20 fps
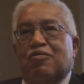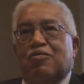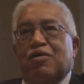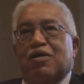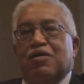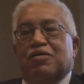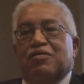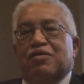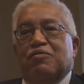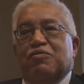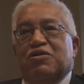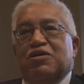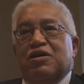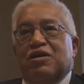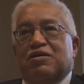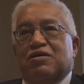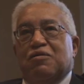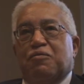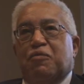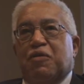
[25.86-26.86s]
Well, the
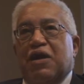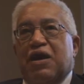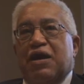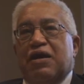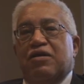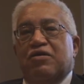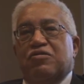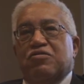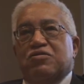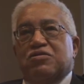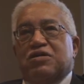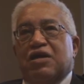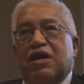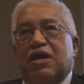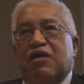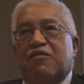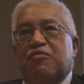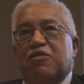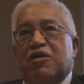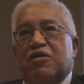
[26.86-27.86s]
particular panels
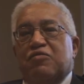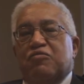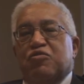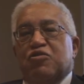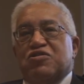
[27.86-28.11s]
that have been